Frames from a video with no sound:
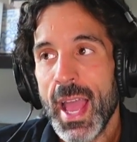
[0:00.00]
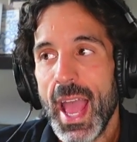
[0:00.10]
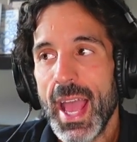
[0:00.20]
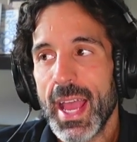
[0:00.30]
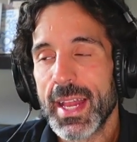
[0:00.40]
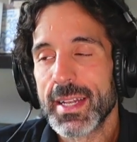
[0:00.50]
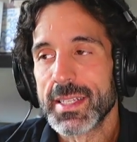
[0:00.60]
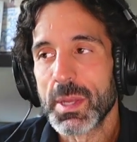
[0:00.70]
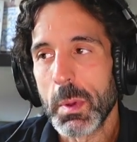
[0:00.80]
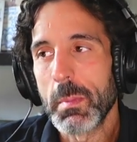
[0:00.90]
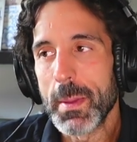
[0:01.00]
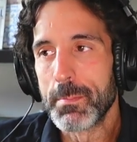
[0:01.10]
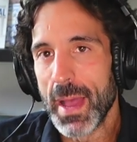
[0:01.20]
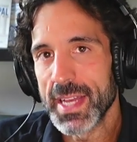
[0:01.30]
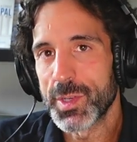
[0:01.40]
And some of my
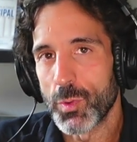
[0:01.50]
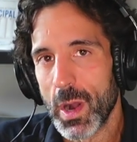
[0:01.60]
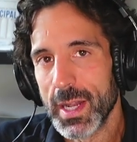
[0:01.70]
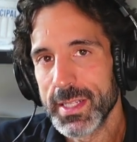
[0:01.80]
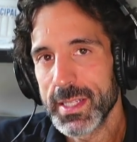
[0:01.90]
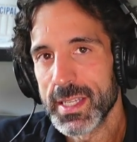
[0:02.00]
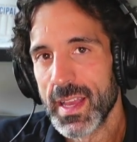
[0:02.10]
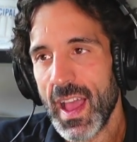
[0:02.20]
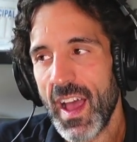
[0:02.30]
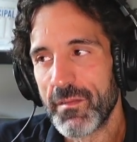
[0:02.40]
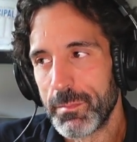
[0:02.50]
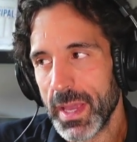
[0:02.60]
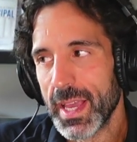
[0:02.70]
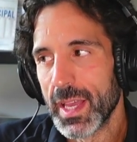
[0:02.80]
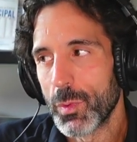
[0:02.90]
best runs have
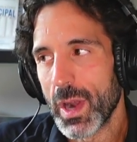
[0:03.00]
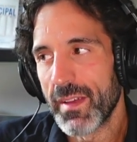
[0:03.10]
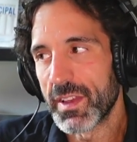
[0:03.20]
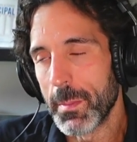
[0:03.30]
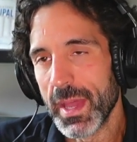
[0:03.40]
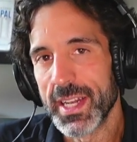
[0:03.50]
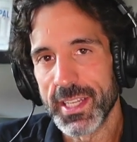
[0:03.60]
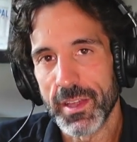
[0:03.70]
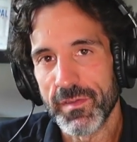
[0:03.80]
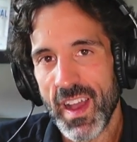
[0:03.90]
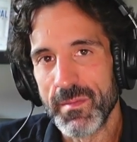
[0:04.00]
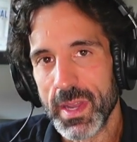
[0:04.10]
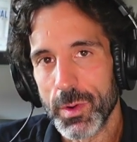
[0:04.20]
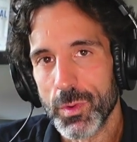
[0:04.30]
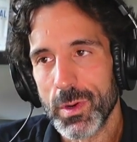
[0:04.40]
been when I've committed to the
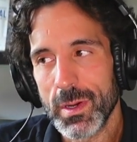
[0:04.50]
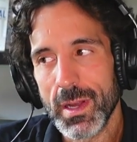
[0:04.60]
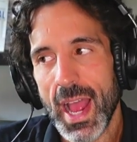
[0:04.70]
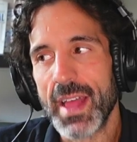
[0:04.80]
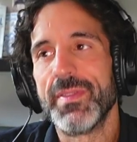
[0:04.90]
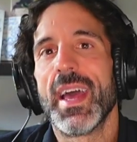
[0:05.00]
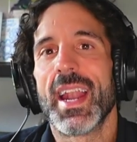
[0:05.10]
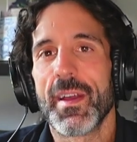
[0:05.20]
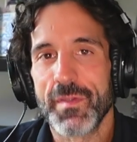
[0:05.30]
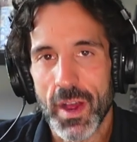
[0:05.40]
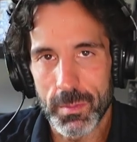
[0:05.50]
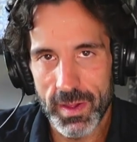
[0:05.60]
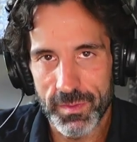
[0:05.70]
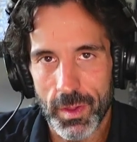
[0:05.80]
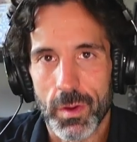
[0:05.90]
5-minute rule, and then I found my
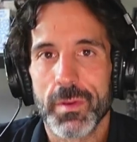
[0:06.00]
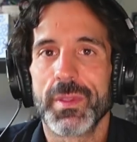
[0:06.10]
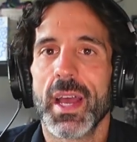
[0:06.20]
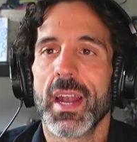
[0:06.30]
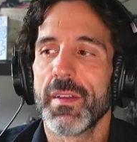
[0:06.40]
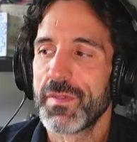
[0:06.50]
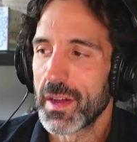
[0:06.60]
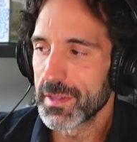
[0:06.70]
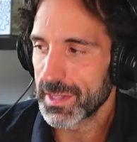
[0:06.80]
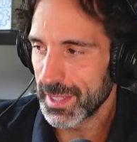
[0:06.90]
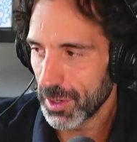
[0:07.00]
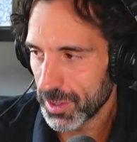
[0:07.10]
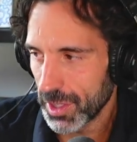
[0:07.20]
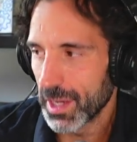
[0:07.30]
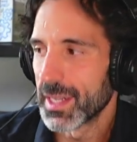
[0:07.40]
flow. Then I felt,
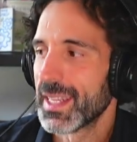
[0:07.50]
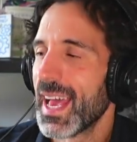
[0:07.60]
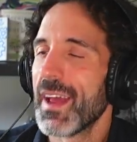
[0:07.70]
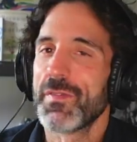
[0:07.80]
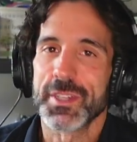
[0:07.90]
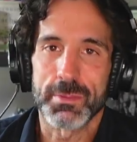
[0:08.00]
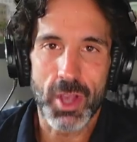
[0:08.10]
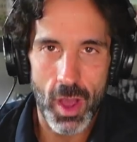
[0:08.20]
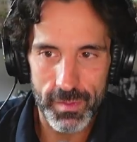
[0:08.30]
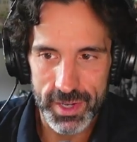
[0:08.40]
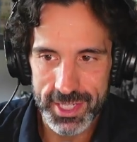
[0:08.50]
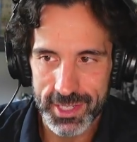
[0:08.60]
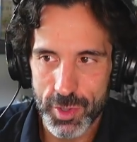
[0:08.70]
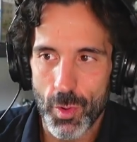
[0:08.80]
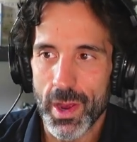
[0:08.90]
good. Then I felt some confidence I
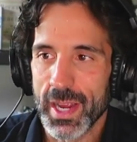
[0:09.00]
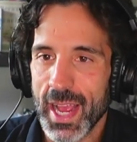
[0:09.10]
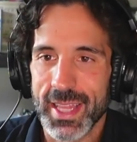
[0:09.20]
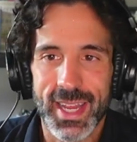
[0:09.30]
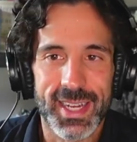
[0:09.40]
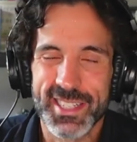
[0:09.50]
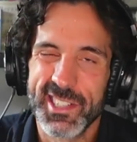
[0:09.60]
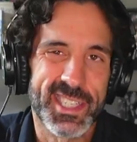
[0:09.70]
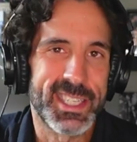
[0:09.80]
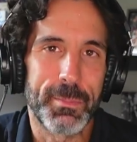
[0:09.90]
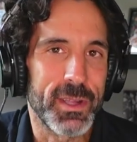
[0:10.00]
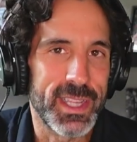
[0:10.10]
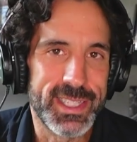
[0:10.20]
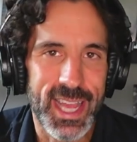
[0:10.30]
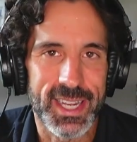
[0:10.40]
was going. And then you just
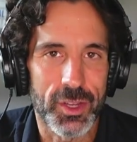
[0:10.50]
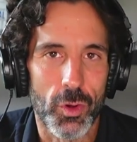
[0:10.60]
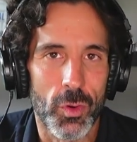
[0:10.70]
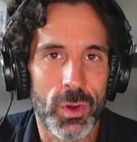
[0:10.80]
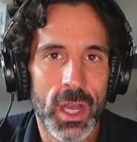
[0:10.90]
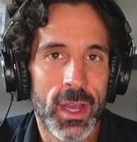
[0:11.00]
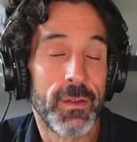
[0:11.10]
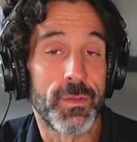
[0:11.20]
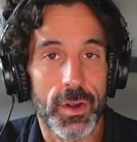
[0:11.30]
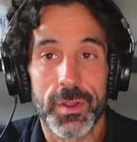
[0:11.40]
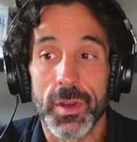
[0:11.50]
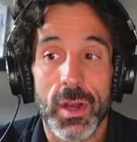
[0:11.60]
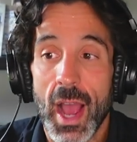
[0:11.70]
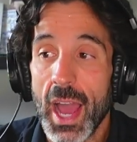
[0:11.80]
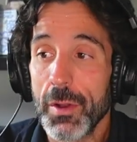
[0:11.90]
typically tend to go further.
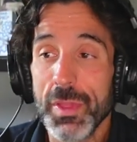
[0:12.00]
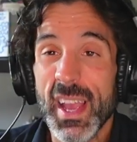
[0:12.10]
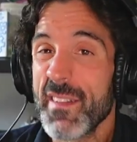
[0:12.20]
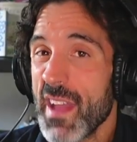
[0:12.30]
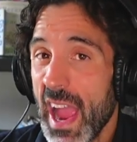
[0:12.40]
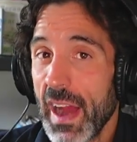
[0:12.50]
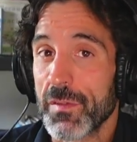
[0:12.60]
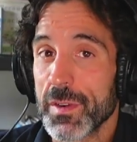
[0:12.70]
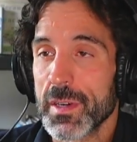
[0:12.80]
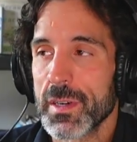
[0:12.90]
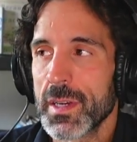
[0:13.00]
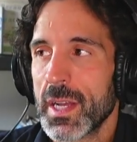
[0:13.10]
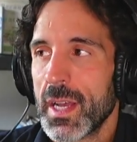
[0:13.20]
I don't think I've ever,